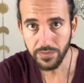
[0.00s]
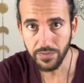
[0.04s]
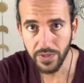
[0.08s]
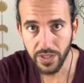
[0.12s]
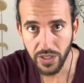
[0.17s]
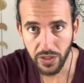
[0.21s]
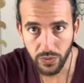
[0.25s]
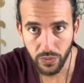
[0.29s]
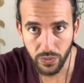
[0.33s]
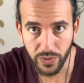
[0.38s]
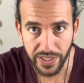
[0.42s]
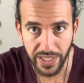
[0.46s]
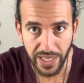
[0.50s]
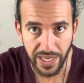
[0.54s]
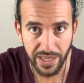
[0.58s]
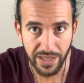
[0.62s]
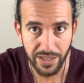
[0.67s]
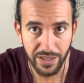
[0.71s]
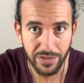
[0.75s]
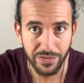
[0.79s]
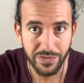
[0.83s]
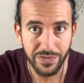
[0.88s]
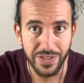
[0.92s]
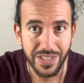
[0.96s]
we
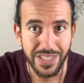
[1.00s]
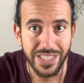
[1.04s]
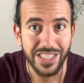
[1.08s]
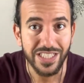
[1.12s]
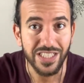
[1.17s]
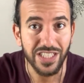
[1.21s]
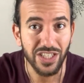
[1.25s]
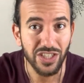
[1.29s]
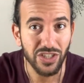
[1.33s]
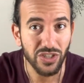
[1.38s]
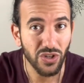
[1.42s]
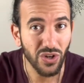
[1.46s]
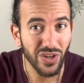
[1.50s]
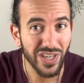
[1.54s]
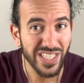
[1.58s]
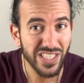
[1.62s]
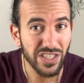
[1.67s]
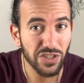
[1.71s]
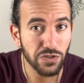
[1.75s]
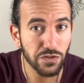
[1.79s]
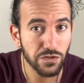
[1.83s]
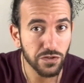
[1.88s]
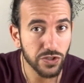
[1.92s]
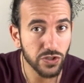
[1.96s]
have the Knight
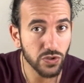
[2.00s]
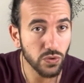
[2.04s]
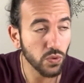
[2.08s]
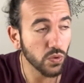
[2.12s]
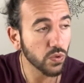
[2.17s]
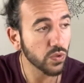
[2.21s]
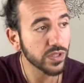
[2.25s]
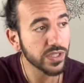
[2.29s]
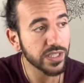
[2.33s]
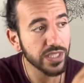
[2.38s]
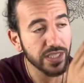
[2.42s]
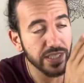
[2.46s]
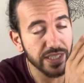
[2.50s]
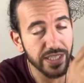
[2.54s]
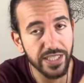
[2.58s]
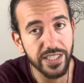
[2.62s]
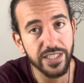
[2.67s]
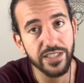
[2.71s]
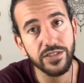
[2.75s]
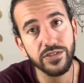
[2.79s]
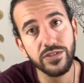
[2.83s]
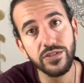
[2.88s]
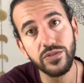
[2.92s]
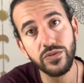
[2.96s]
of Swords
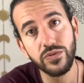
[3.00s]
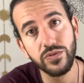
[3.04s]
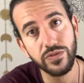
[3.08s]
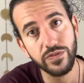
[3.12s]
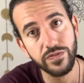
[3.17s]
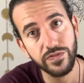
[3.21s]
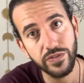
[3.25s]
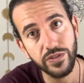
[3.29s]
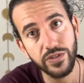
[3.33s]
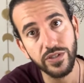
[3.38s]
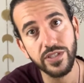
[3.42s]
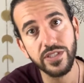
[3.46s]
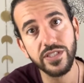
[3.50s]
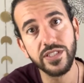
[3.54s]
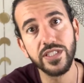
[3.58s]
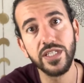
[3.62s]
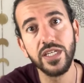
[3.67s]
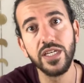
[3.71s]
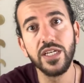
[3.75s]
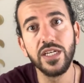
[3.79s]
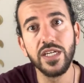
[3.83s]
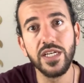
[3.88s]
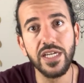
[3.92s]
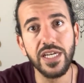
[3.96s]
in reverse.
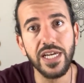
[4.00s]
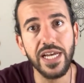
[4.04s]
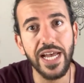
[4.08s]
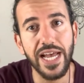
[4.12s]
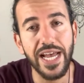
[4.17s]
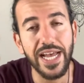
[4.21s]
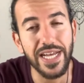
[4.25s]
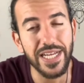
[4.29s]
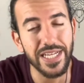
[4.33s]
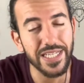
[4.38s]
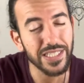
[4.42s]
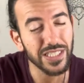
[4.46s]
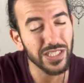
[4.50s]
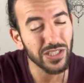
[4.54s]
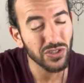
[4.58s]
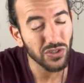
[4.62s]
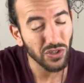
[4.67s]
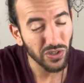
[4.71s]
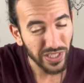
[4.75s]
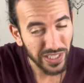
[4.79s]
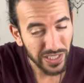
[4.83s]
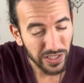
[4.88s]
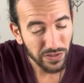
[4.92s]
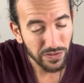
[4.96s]
And the
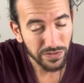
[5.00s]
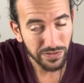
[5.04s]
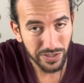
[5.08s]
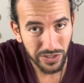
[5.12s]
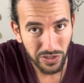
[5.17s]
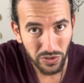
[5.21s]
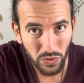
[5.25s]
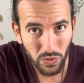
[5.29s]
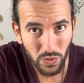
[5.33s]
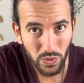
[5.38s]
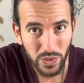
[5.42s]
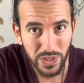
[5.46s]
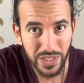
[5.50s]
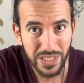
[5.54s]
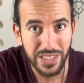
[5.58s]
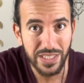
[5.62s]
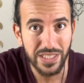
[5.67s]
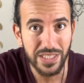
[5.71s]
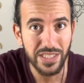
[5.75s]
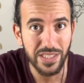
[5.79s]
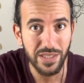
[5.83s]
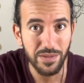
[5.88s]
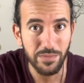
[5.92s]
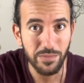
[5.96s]
Knight of Swords is
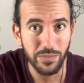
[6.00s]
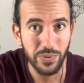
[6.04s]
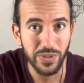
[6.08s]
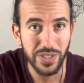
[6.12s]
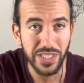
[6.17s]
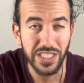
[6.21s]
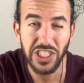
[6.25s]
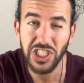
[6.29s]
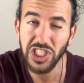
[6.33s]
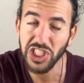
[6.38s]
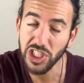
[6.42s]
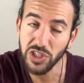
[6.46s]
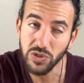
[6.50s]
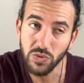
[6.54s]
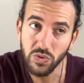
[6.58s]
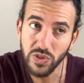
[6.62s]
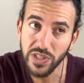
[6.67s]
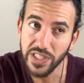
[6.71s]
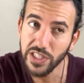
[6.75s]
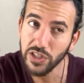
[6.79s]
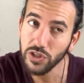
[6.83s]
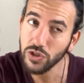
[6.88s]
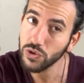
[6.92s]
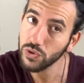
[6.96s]
somebody
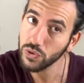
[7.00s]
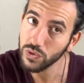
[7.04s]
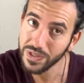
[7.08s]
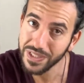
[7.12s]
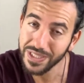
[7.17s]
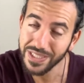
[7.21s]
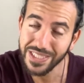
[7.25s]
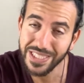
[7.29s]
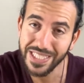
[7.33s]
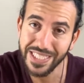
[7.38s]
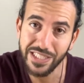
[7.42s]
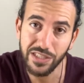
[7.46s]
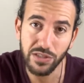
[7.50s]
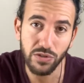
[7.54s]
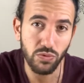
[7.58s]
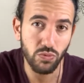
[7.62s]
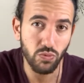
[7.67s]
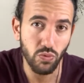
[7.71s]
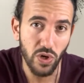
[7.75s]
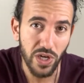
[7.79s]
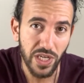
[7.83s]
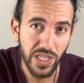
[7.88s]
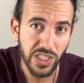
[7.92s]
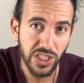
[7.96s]
generally who is in a
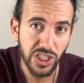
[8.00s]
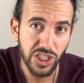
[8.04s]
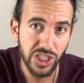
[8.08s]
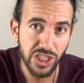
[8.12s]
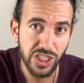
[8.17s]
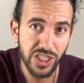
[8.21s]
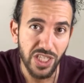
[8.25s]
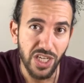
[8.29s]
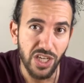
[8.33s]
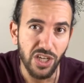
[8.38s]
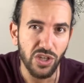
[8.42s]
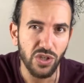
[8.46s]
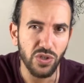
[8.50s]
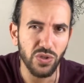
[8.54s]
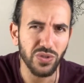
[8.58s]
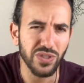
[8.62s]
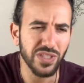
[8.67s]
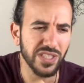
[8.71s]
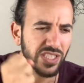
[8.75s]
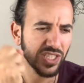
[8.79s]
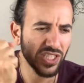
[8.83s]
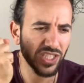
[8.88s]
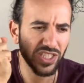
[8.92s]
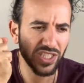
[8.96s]
rush, who
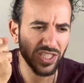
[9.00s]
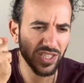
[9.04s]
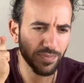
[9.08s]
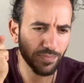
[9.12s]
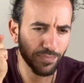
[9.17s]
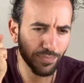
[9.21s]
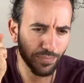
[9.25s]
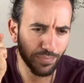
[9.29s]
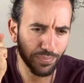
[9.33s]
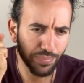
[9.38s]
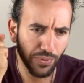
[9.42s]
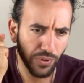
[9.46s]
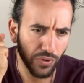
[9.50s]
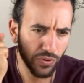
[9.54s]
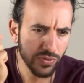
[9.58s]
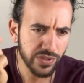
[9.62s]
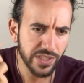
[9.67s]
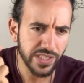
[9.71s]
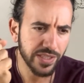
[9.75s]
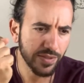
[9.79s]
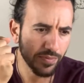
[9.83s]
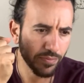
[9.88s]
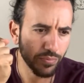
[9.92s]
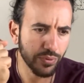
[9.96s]
is just boldly
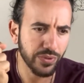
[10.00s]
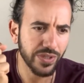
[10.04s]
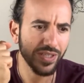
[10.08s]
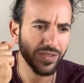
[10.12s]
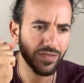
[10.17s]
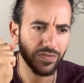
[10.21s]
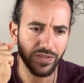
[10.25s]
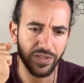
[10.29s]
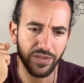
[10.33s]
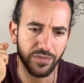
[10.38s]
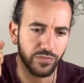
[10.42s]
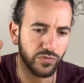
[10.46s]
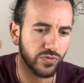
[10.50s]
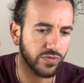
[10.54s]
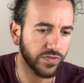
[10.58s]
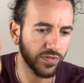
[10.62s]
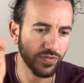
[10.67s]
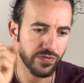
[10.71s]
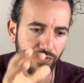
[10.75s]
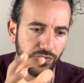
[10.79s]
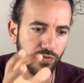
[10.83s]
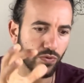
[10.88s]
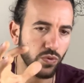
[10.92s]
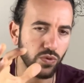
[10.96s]
and bravely moving
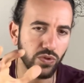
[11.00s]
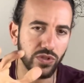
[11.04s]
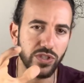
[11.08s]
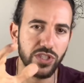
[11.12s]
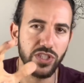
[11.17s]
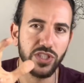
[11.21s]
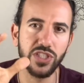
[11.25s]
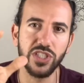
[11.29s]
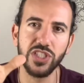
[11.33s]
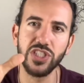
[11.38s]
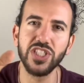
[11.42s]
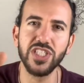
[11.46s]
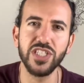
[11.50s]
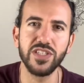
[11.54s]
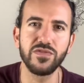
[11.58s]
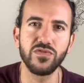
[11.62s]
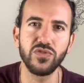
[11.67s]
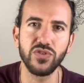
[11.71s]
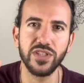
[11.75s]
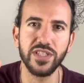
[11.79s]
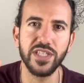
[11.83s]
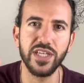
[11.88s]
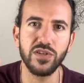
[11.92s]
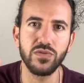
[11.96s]
forward to achieve what
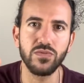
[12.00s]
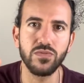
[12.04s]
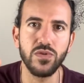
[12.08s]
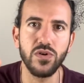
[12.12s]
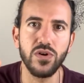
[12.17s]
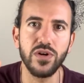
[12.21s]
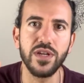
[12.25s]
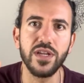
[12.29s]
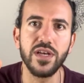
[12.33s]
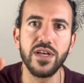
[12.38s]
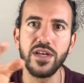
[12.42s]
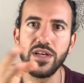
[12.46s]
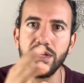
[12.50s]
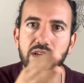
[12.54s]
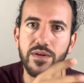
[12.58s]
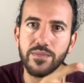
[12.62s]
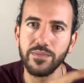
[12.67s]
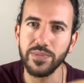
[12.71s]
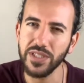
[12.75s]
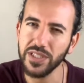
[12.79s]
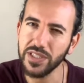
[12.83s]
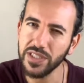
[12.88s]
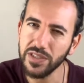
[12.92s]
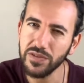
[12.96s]
they want. But
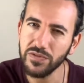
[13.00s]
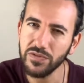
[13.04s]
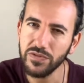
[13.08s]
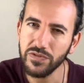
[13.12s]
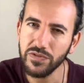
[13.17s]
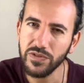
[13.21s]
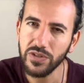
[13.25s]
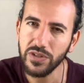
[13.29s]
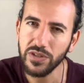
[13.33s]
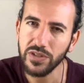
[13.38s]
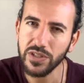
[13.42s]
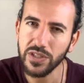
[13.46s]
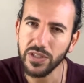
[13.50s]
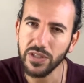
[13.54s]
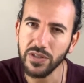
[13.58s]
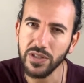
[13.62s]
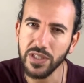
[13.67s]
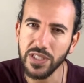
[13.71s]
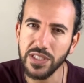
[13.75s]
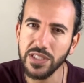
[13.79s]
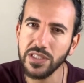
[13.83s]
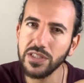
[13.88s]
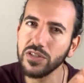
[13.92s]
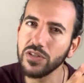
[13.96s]
it's in reverse, guys.
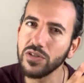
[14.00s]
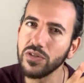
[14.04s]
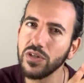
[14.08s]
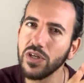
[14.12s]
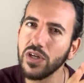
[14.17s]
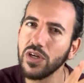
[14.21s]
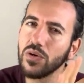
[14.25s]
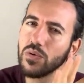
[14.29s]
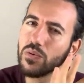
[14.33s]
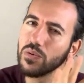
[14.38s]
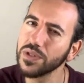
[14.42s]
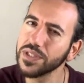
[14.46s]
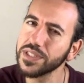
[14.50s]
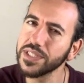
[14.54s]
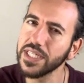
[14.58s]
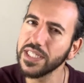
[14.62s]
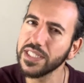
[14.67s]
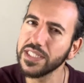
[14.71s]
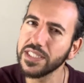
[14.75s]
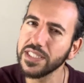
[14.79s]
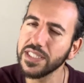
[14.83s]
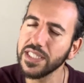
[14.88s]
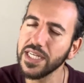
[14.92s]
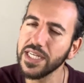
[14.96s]
So what that's
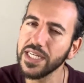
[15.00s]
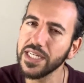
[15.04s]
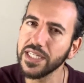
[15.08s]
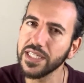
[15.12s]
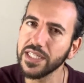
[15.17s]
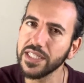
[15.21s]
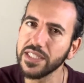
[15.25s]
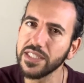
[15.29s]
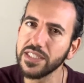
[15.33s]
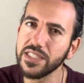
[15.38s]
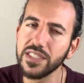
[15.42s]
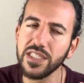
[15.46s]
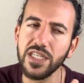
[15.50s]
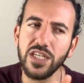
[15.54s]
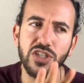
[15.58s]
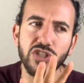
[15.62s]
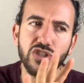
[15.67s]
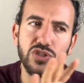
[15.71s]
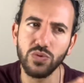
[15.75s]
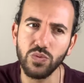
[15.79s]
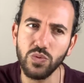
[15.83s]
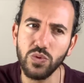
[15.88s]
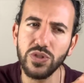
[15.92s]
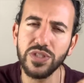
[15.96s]
saying is,
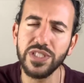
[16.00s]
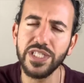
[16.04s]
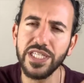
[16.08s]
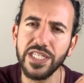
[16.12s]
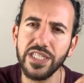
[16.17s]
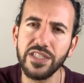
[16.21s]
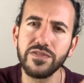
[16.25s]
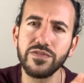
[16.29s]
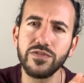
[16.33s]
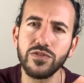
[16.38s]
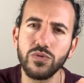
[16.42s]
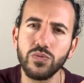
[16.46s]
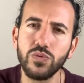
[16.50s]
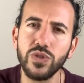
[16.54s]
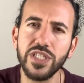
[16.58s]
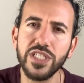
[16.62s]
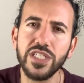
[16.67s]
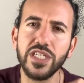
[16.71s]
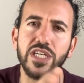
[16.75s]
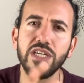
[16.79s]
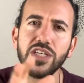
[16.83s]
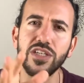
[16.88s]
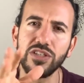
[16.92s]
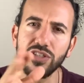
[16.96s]
towards the end of your week,
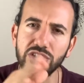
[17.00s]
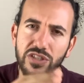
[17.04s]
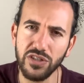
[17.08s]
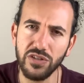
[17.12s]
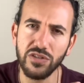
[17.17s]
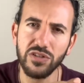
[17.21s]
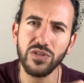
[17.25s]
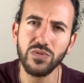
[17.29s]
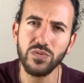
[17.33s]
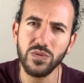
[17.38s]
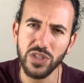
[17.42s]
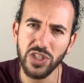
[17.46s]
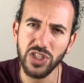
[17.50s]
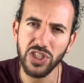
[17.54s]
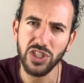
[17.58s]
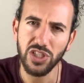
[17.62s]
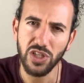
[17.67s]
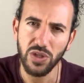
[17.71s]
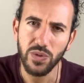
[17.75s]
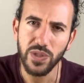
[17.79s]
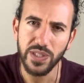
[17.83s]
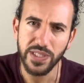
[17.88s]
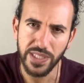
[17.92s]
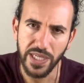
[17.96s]
you're going to want to slow
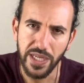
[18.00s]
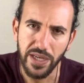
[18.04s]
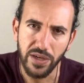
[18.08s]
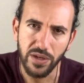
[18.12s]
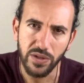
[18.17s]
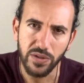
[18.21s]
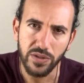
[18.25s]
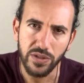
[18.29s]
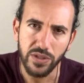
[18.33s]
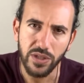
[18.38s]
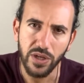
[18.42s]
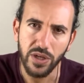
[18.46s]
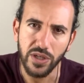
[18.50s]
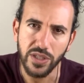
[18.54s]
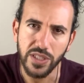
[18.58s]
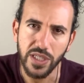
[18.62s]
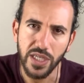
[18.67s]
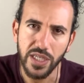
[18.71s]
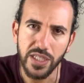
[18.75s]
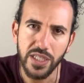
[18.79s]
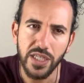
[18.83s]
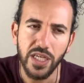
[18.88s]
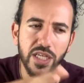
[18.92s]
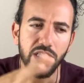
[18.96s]
it down,
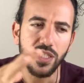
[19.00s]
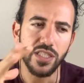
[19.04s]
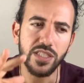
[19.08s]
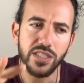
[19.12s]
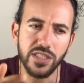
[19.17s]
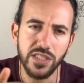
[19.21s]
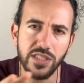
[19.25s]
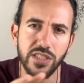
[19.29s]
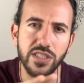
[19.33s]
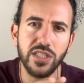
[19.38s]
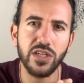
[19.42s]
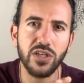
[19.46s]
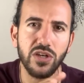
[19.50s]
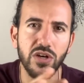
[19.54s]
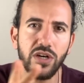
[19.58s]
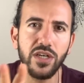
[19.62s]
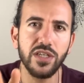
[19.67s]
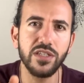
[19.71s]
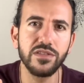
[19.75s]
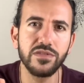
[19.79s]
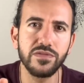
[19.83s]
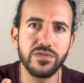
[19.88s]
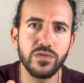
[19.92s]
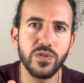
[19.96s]
okay? This is the kind
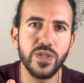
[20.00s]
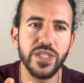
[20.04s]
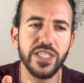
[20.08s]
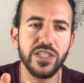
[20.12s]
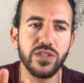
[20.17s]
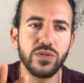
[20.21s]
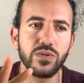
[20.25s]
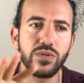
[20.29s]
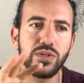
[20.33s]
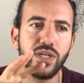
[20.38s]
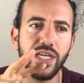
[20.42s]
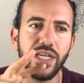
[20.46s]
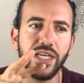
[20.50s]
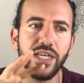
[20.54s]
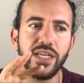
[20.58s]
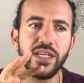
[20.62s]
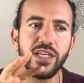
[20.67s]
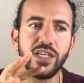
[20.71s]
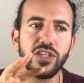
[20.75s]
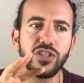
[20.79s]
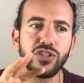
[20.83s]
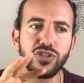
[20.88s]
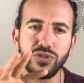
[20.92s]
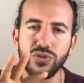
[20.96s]
of week where
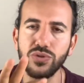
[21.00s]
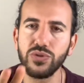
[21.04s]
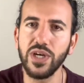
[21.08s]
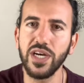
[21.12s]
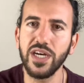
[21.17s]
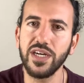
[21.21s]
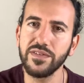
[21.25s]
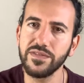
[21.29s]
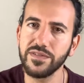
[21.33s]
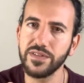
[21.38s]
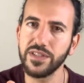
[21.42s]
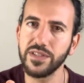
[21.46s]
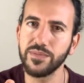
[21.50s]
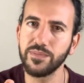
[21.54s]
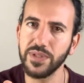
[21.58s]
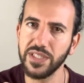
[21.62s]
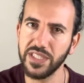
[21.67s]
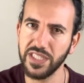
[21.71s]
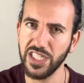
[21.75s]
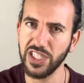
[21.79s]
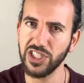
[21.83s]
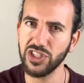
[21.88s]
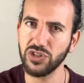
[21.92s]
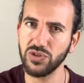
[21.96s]
you have the
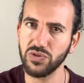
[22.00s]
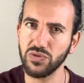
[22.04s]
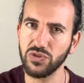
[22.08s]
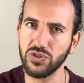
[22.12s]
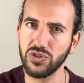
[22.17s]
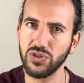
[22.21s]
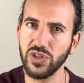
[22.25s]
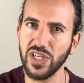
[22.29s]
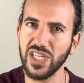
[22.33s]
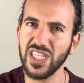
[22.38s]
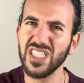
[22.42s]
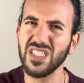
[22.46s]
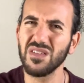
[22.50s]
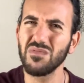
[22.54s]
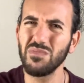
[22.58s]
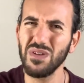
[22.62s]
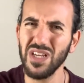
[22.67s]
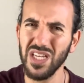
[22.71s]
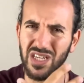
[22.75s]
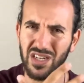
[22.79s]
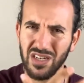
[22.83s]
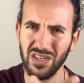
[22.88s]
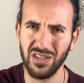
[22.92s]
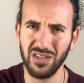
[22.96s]
potential to
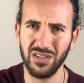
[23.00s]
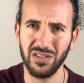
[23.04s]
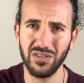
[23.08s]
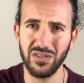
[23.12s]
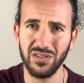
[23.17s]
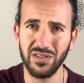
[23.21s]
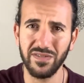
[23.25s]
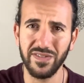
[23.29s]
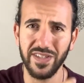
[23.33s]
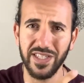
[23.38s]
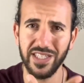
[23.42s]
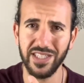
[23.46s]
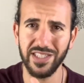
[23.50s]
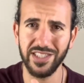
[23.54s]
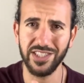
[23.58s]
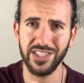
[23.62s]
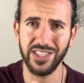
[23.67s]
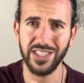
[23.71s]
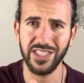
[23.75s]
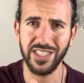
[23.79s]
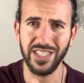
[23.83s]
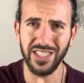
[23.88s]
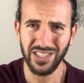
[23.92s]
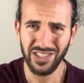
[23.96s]
expend a lot of
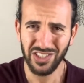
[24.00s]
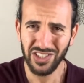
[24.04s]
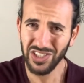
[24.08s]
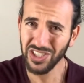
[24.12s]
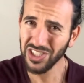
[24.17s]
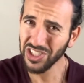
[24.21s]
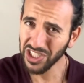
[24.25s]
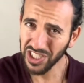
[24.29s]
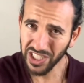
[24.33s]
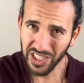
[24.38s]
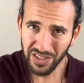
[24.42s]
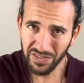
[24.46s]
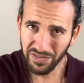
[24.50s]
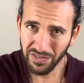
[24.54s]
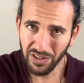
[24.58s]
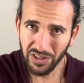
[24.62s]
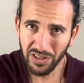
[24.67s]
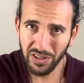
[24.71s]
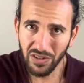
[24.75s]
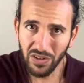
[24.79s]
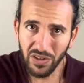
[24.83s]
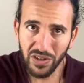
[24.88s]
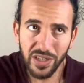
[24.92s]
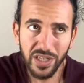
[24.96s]
energy, to achieve a
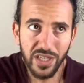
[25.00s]
lot,